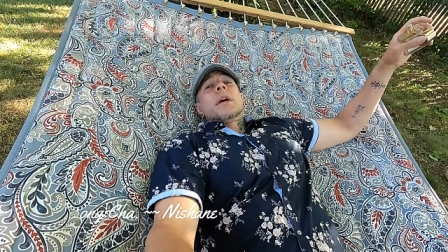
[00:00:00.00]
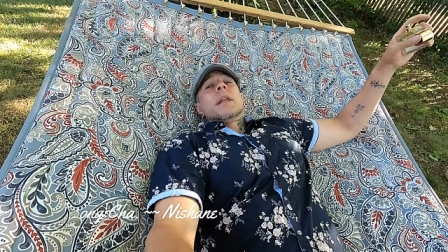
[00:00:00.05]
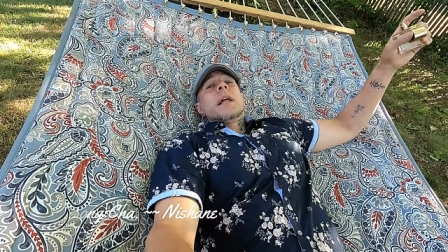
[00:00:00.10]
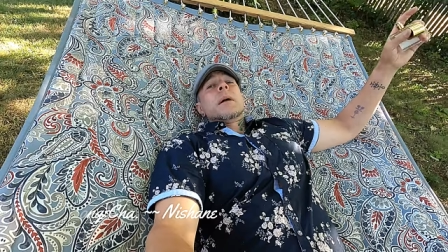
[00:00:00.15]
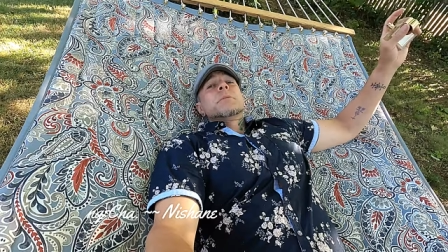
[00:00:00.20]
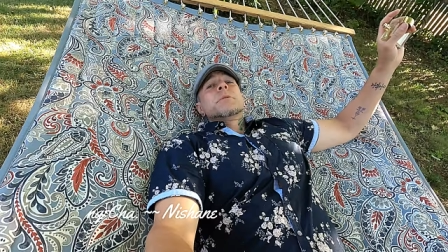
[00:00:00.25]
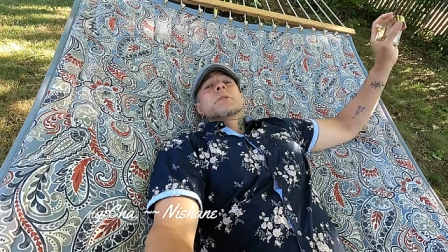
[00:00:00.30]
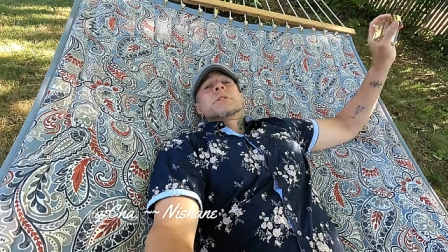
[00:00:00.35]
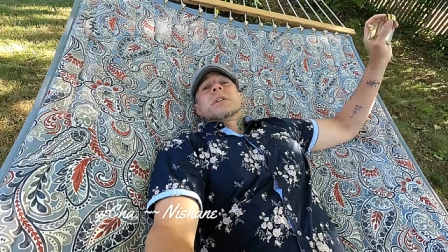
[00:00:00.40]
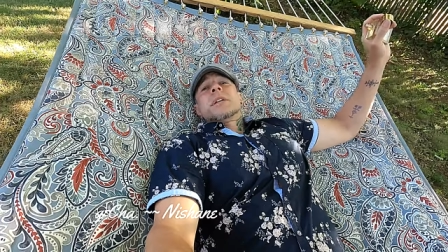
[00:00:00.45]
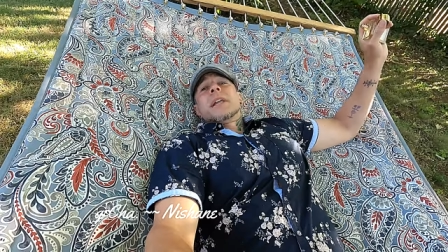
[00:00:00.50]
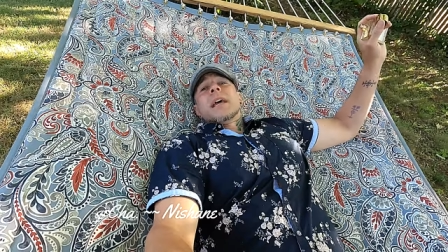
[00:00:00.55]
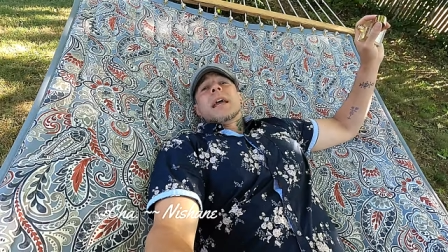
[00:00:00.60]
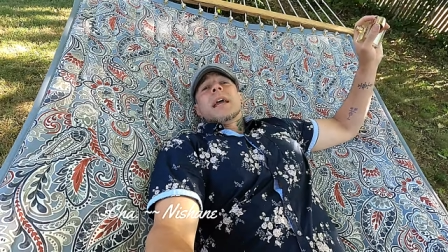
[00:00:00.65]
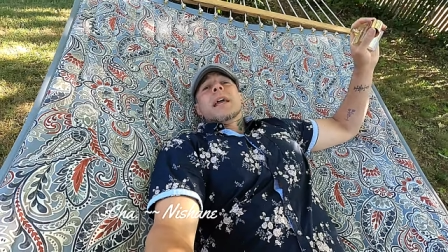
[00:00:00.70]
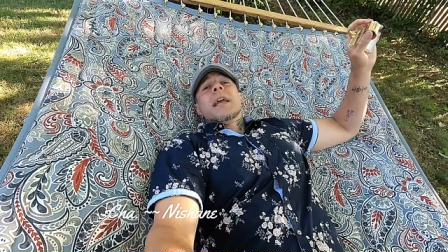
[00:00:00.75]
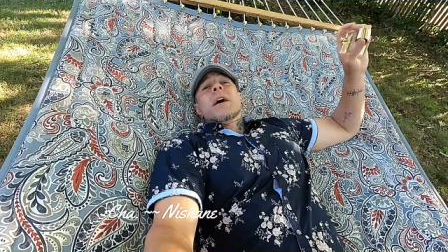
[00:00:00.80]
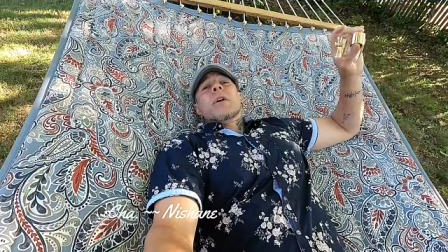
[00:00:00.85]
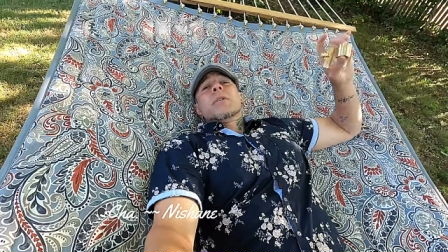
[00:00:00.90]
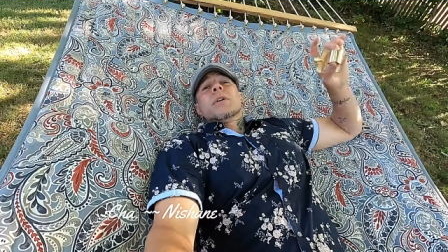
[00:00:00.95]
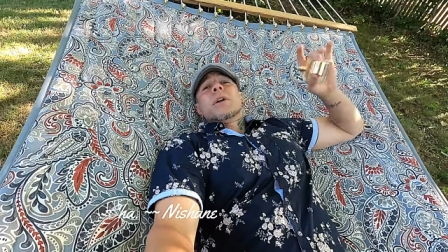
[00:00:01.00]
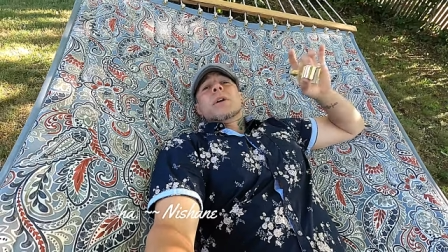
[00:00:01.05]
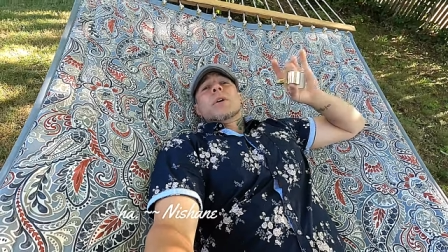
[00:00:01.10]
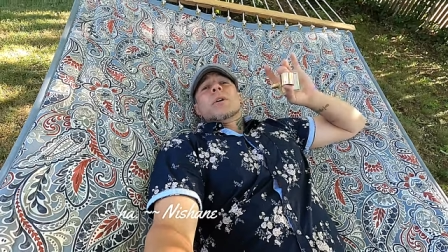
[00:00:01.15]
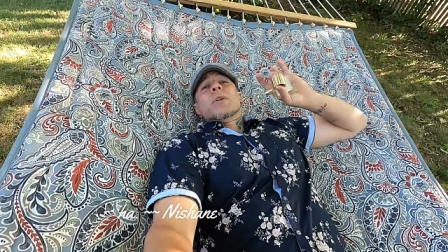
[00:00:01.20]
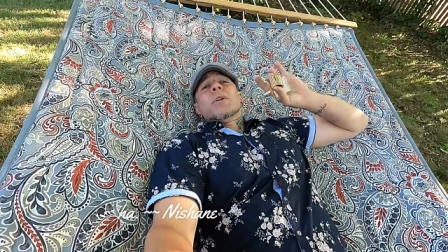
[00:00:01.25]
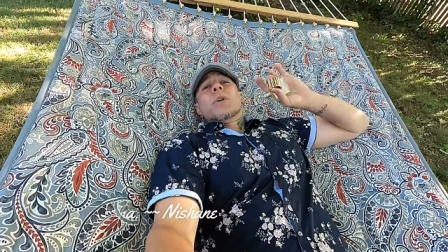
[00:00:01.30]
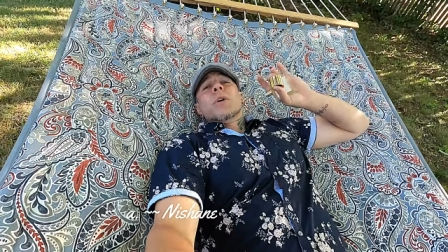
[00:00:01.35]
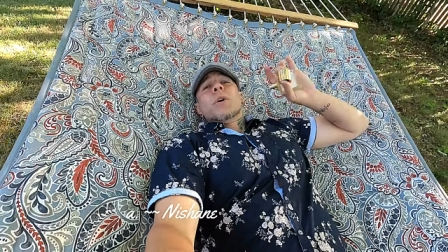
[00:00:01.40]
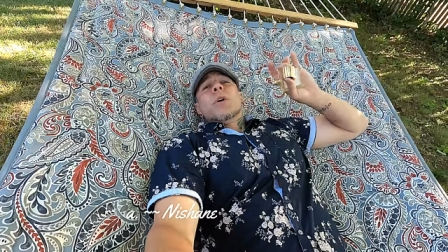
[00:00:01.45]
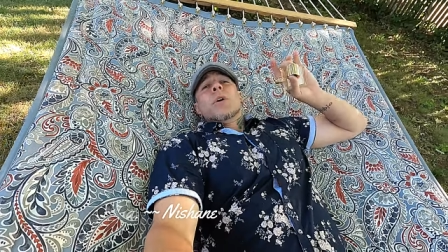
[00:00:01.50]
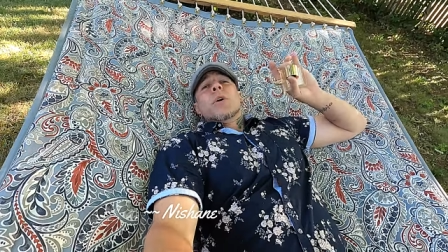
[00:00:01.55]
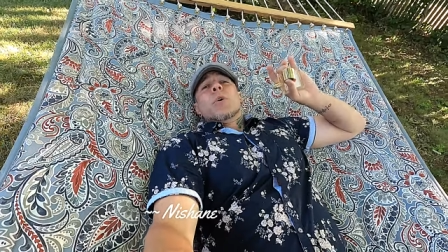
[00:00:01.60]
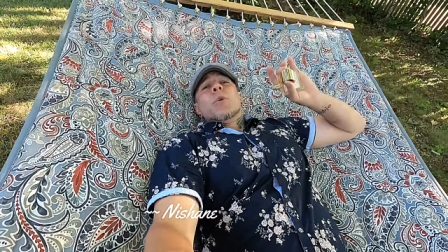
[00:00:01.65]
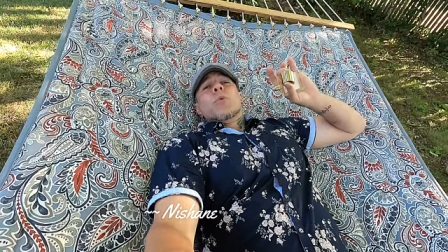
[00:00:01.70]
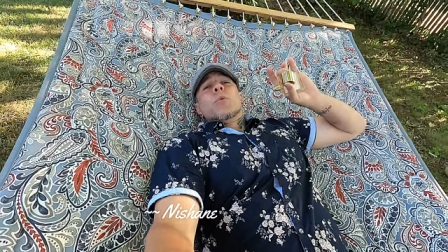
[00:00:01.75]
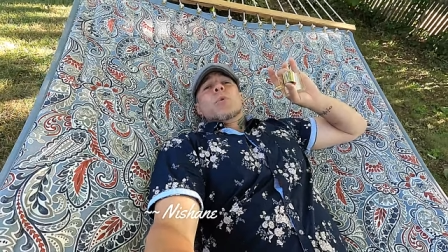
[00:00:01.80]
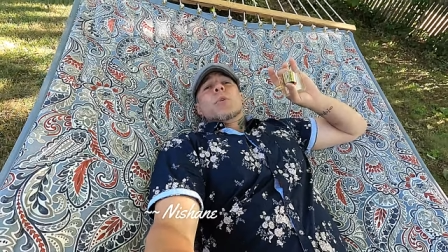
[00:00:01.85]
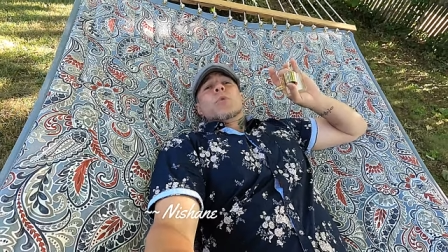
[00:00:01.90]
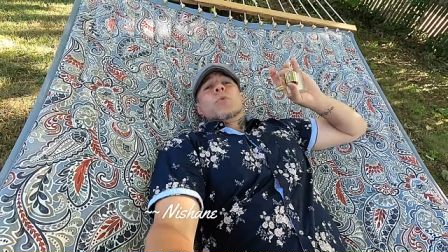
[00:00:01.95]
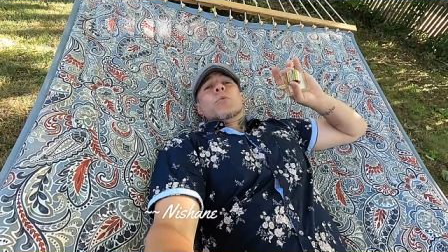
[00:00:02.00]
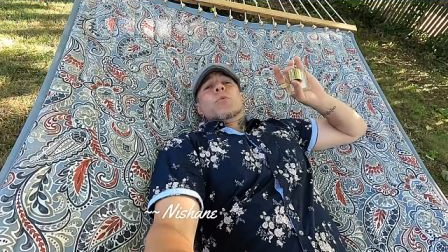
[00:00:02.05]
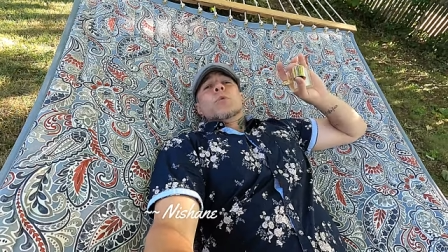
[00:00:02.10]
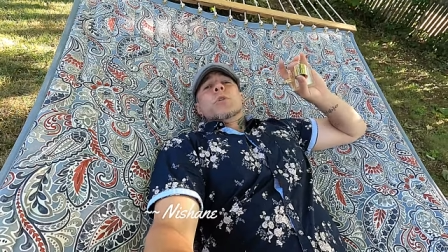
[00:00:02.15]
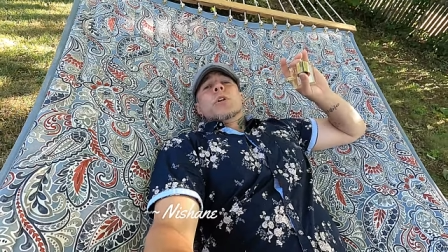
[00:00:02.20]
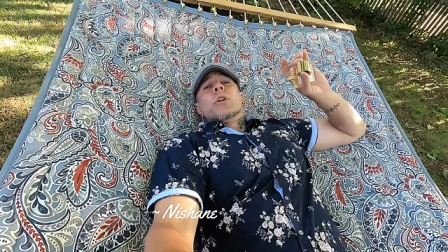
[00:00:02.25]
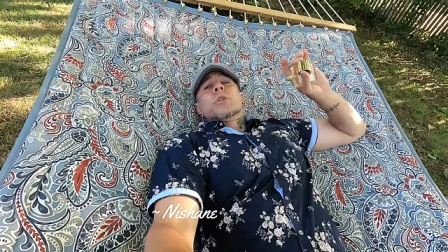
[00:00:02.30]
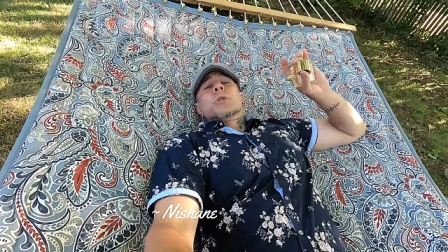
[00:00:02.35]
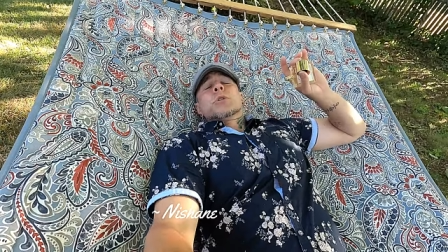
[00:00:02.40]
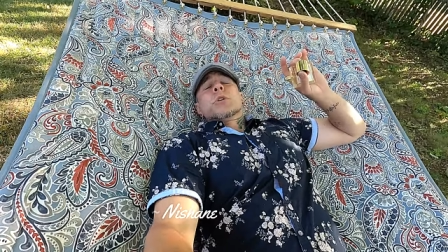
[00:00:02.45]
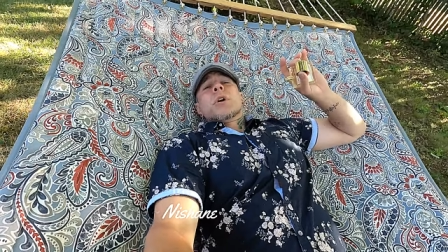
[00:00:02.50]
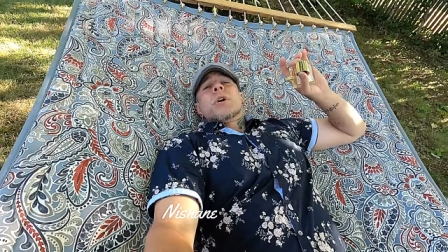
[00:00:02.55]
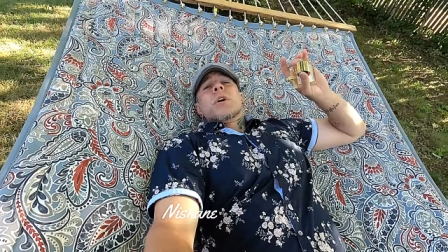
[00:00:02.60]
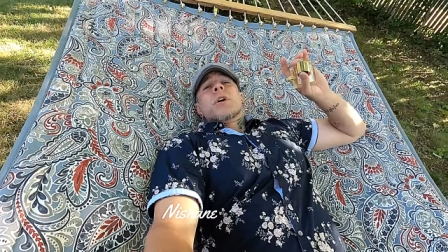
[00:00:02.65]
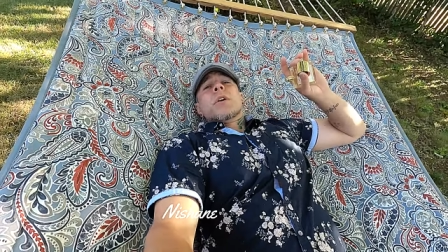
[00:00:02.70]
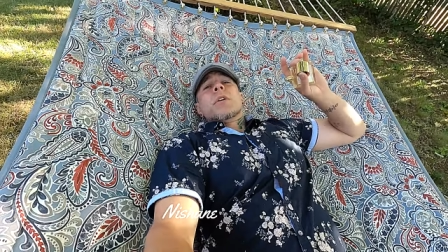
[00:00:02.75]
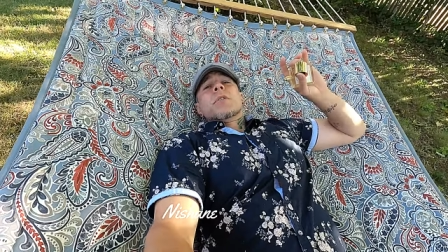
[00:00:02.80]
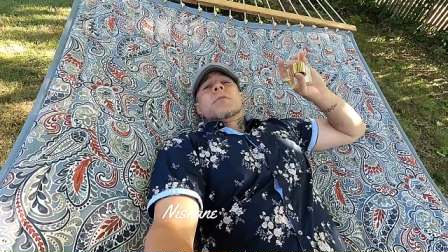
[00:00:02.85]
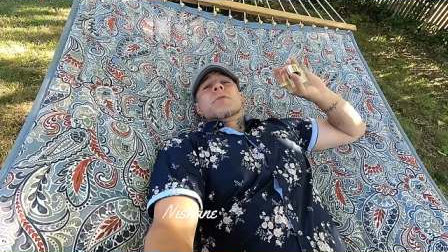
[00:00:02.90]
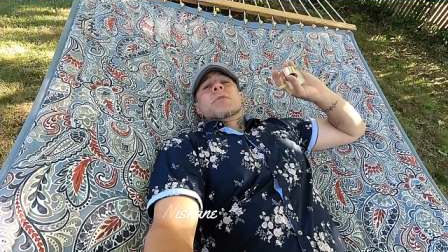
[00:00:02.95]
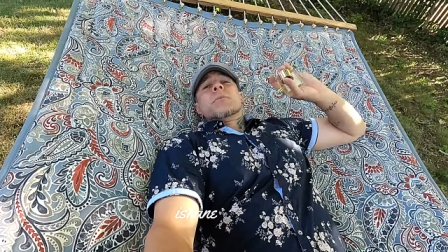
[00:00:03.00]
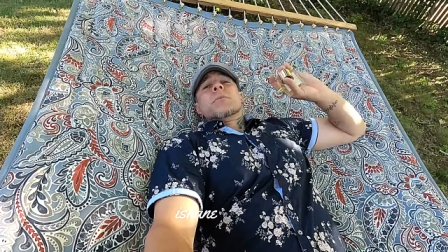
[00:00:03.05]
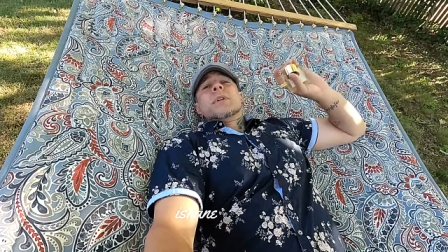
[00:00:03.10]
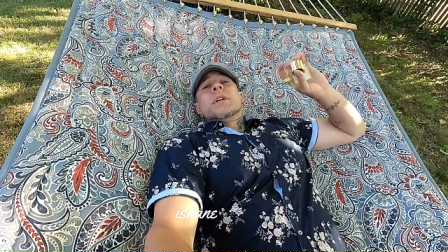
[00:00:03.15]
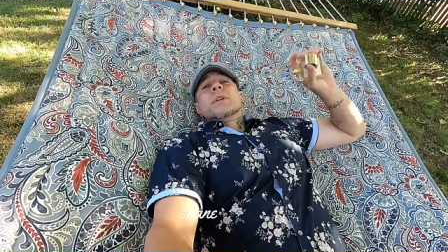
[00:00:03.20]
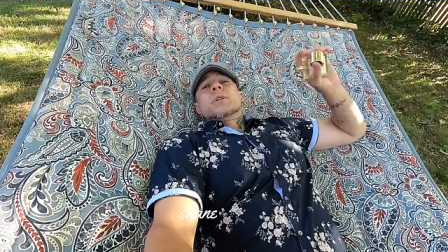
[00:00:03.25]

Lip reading: And I'm just gonna hang out here with Wulong Cha from